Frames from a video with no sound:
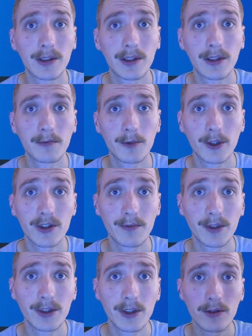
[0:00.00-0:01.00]
press
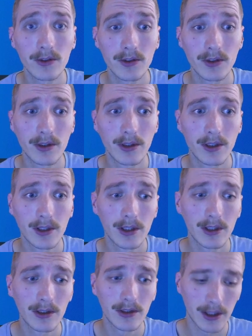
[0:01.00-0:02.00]
Windows,
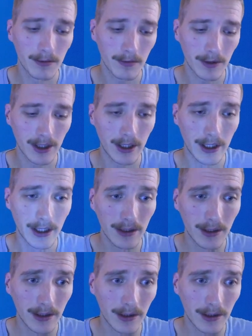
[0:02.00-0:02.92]
type add,